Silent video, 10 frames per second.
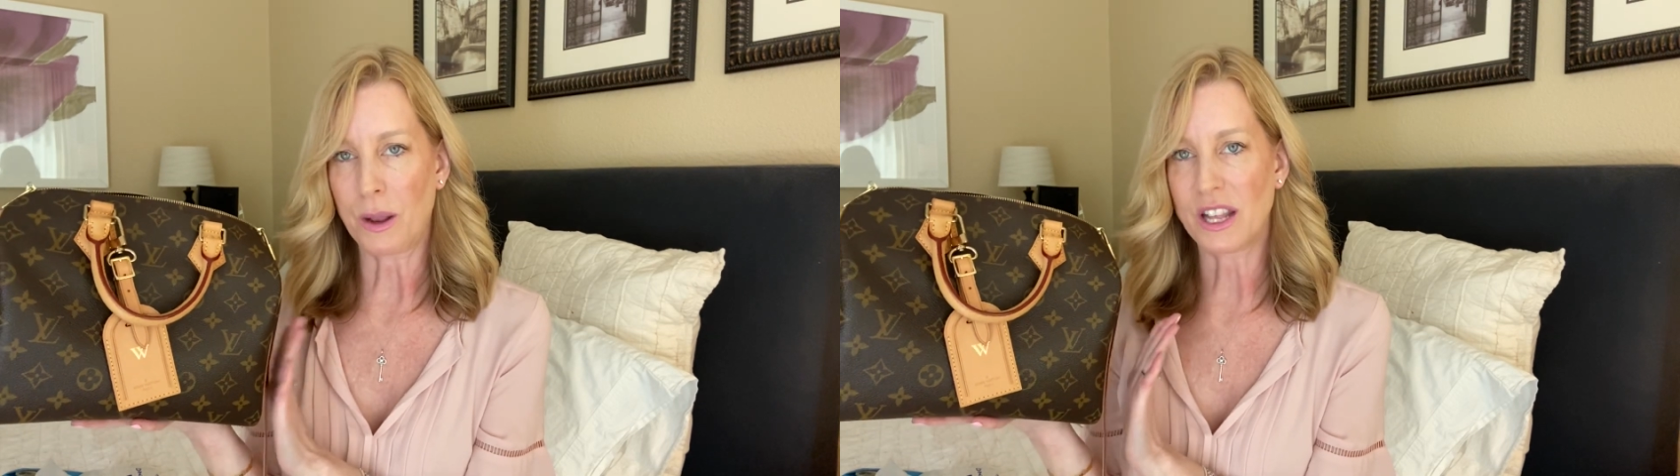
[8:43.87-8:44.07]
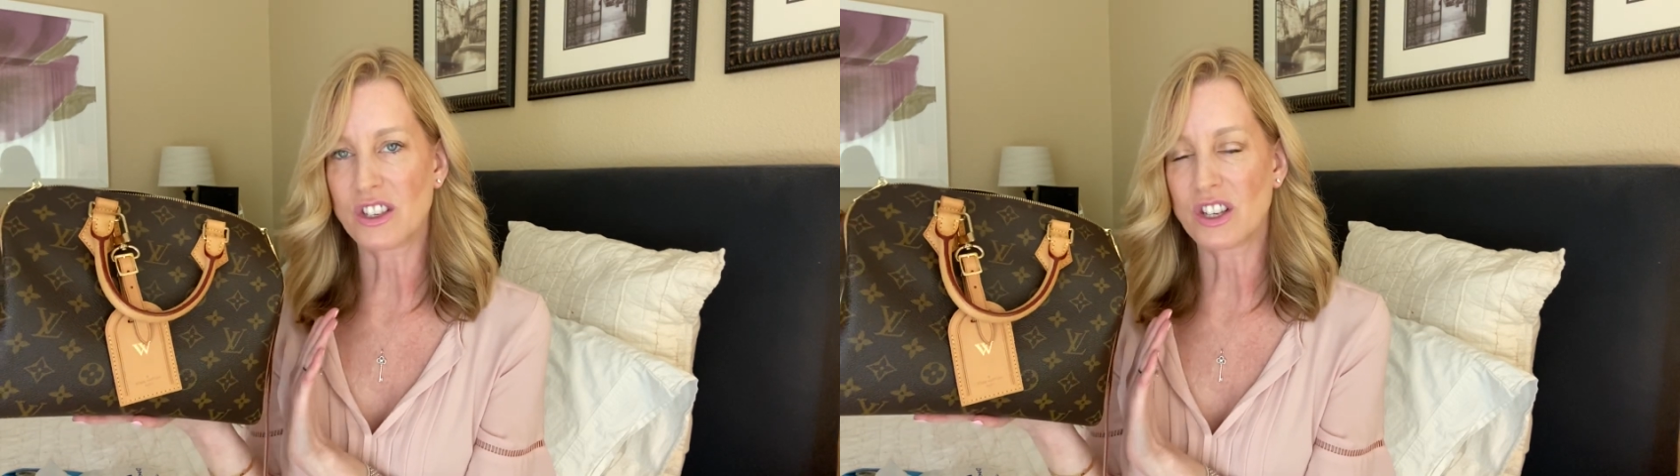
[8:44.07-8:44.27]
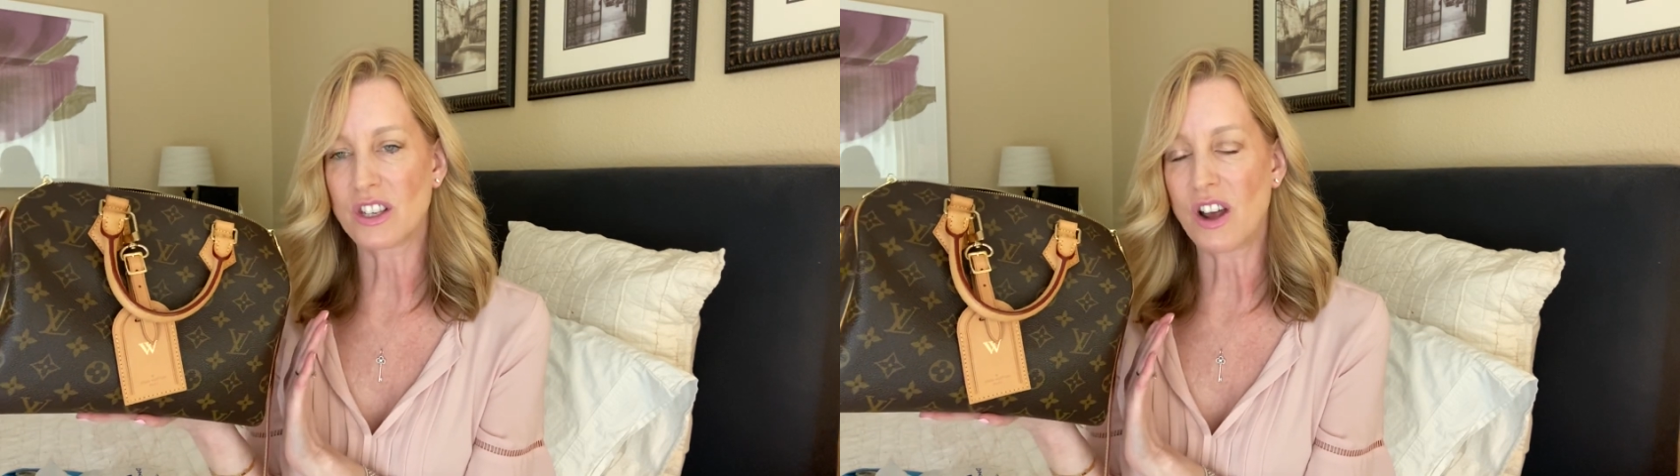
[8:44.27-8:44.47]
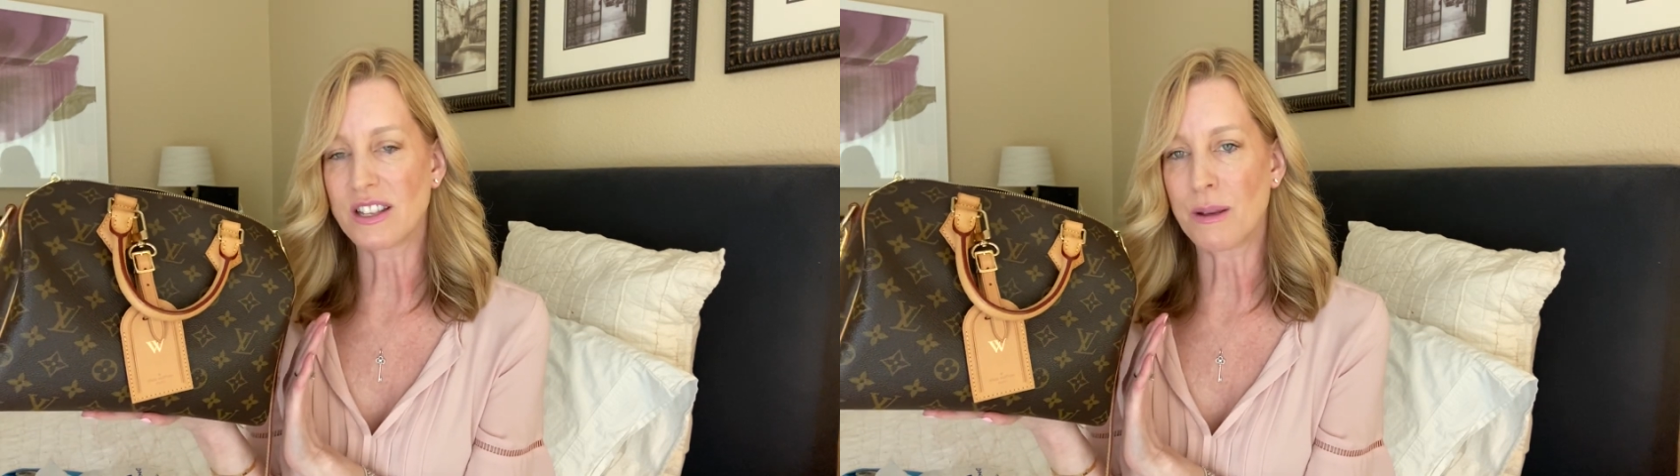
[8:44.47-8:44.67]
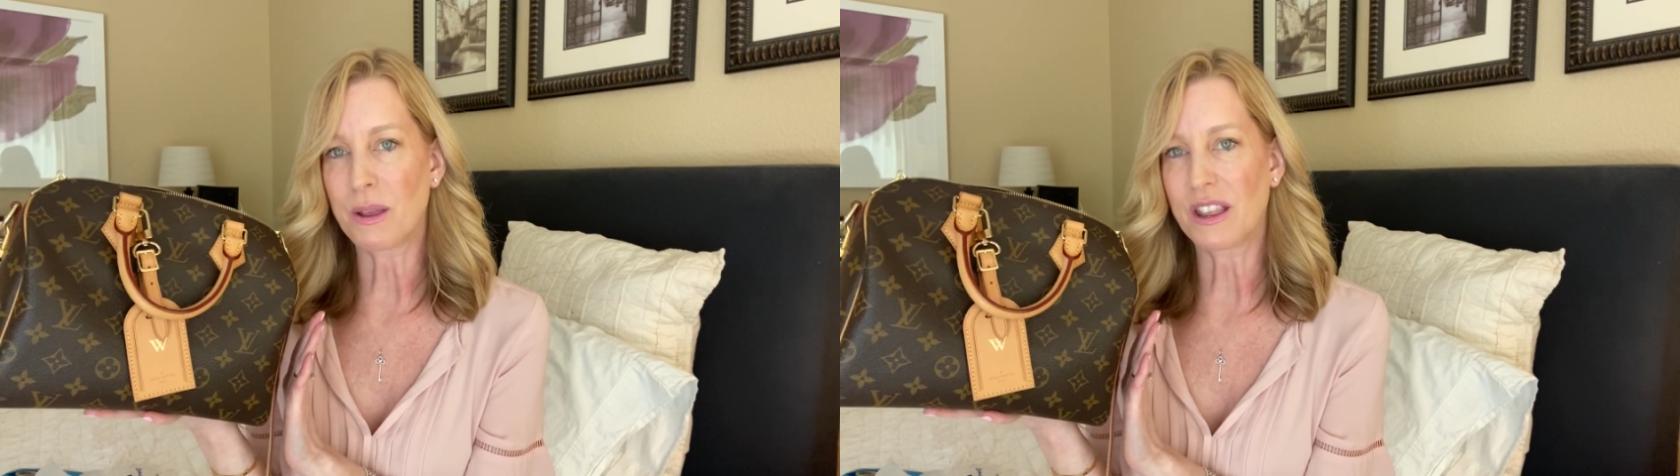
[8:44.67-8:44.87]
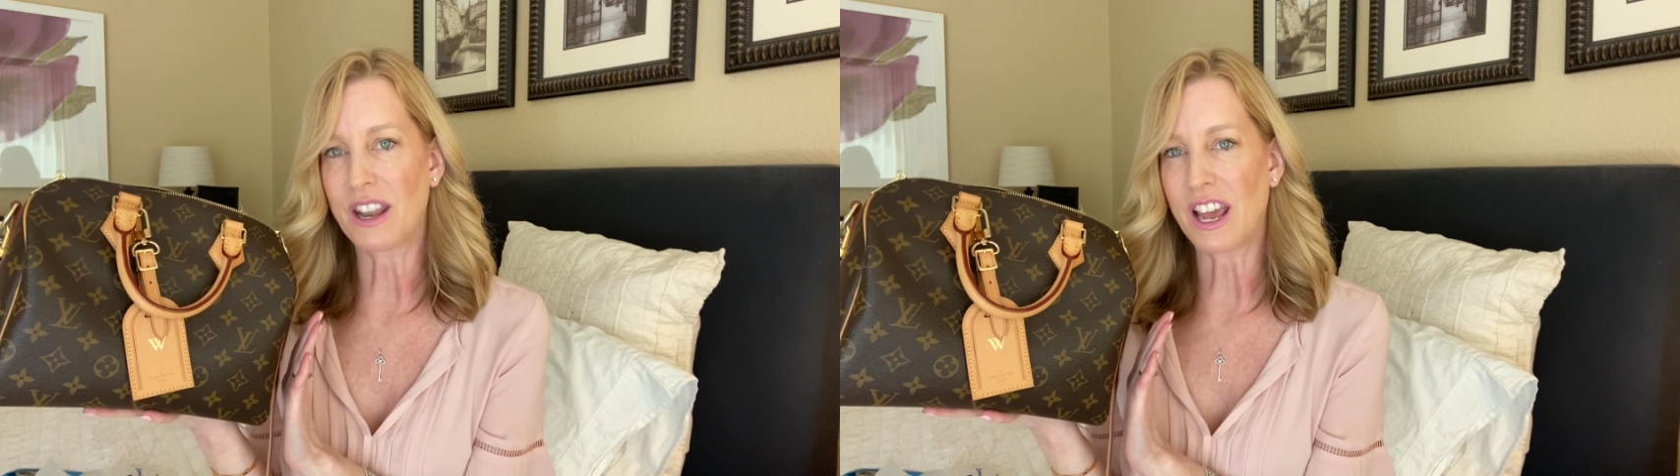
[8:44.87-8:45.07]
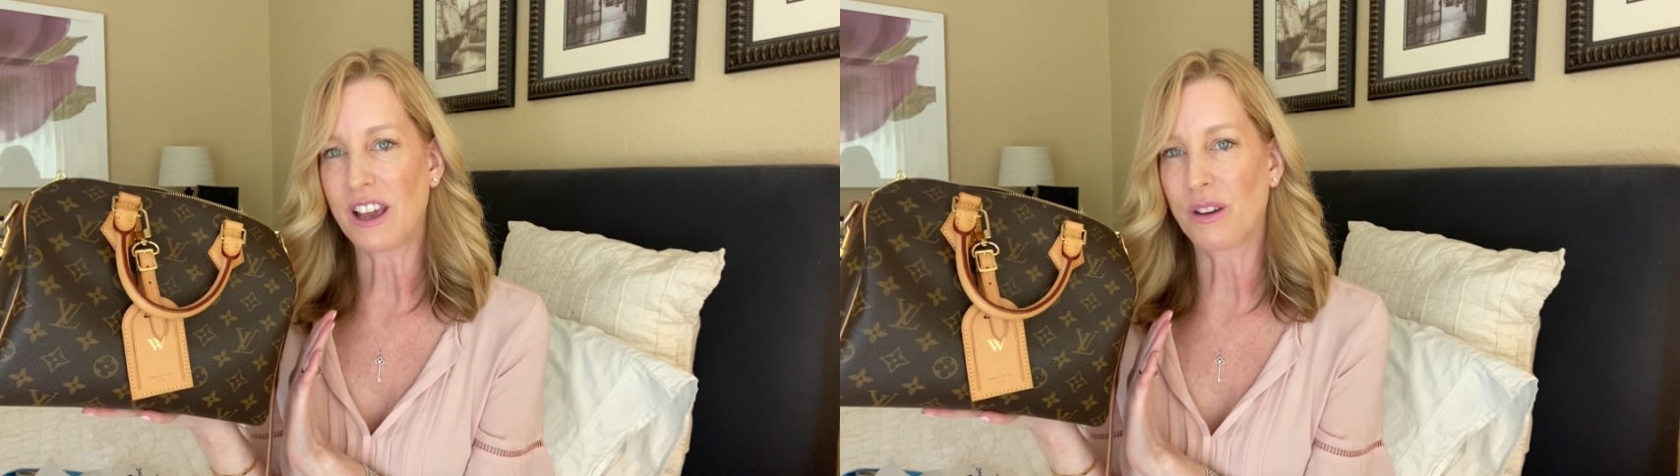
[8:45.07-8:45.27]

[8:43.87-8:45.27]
but it's just not something that I